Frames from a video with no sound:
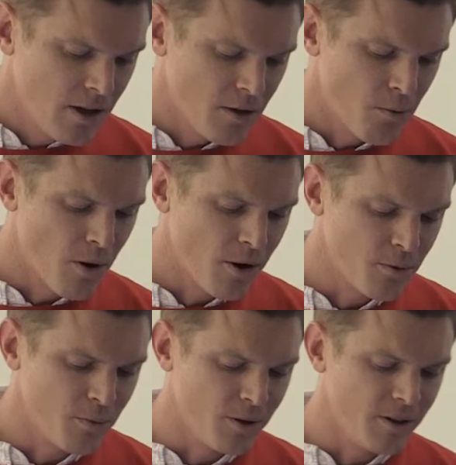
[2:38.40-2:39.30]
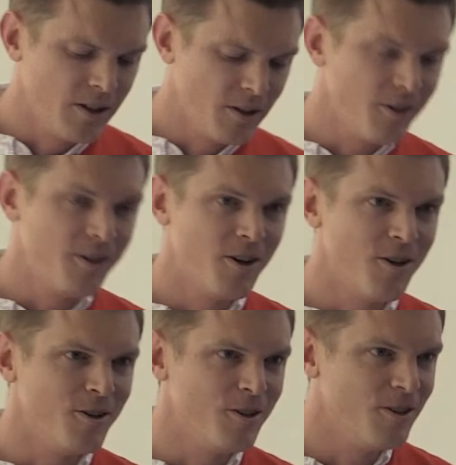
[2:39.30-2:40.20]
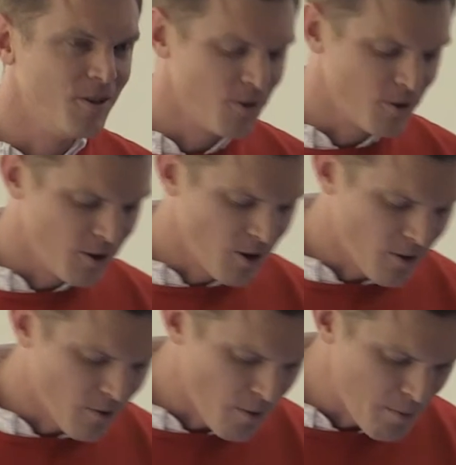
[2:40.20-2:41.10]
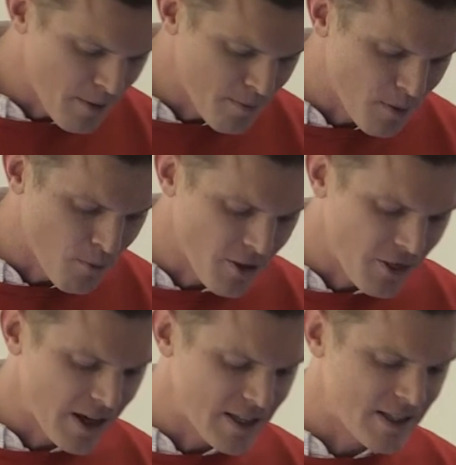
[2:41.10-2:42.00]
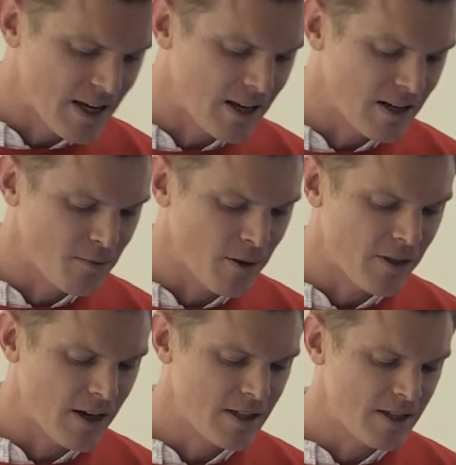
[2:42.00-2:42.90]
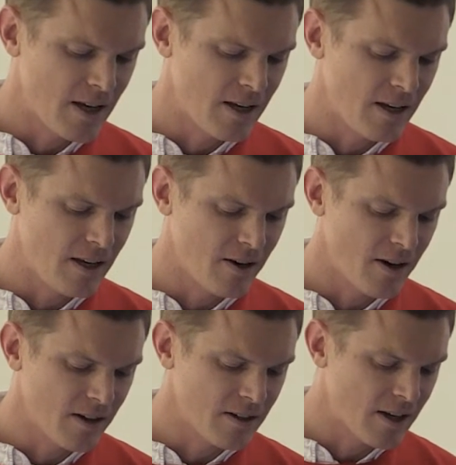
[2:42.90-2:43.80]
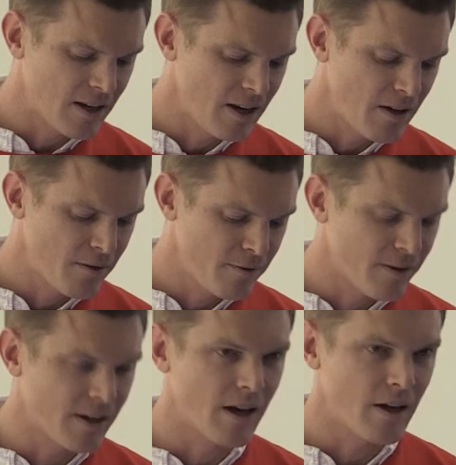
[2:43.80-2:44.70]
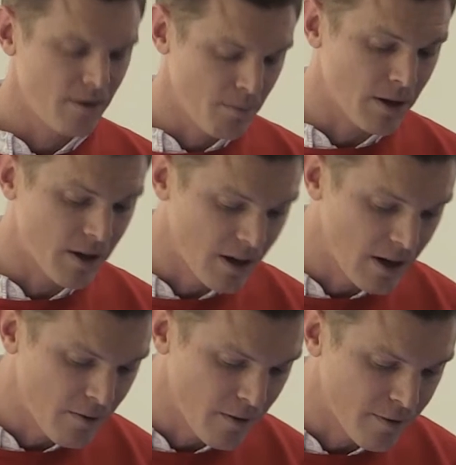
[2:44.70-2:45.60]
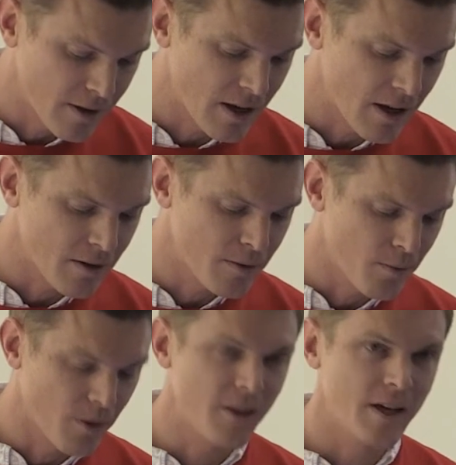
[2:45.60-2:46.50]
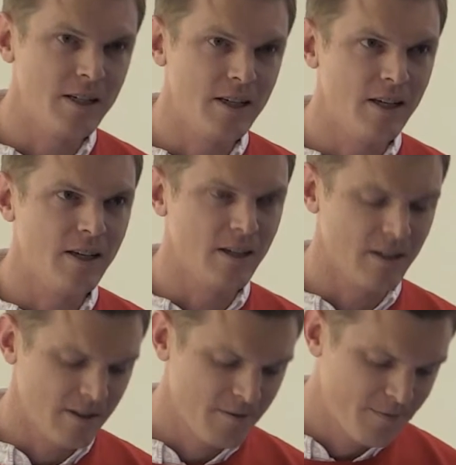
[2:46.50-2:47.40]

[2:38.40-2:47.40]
The world will little note nor long remember what they said here, and can never forget what they did here.